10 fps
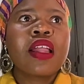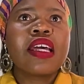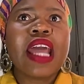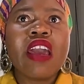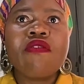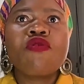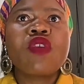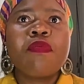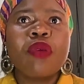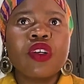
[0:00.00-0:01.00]
that
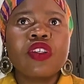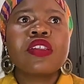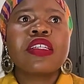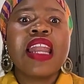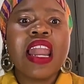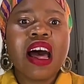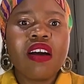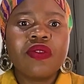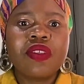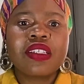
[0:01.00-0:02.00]
every person
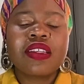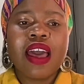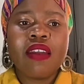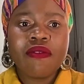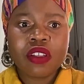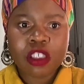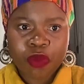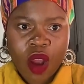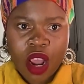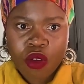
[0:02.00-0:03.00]
loves and feels
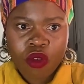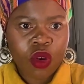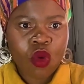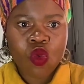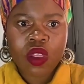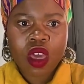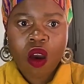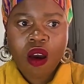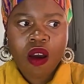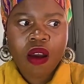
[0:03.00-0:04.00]
pride over who they
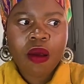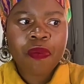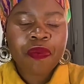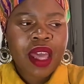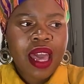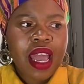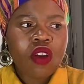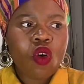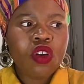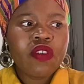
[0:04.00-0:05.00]
are, and
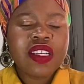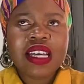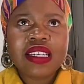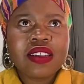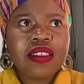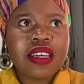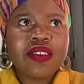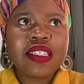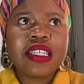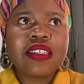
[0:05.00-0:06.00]
all of a sudden
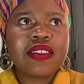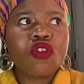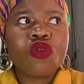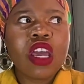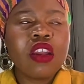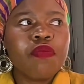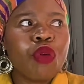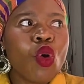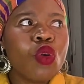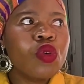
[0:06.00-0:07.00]
here's this, an
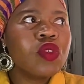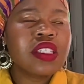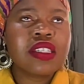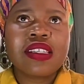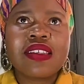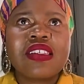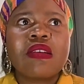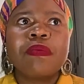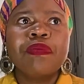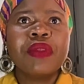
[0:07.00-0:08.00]
imposed
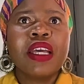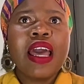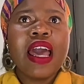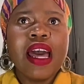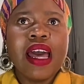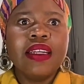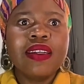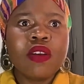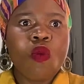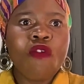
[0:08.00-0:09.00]
system and
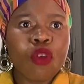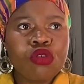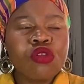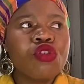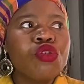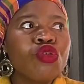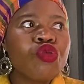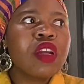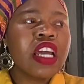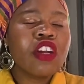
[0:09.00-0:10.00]
forces you
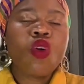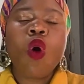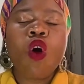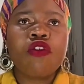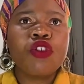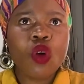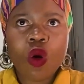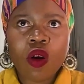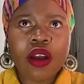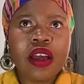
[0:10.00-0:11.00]
to let go of
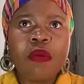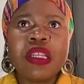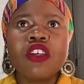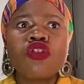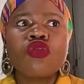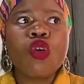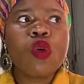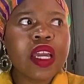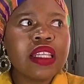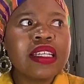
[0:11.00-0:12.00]
your. I mean, there's no
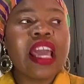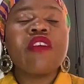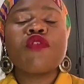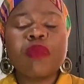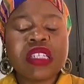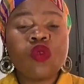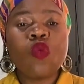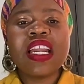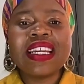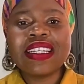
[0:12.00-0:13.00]
way that everybody
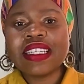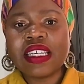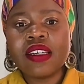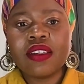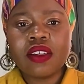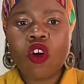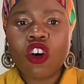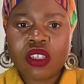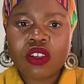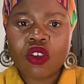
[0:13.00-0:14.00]
willingly
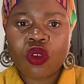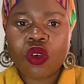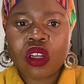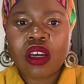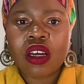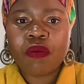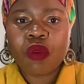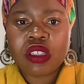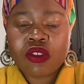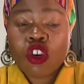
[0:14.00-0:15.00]
got,
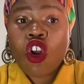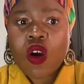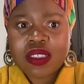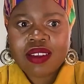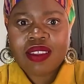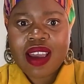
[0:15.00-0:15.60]
what's lost to the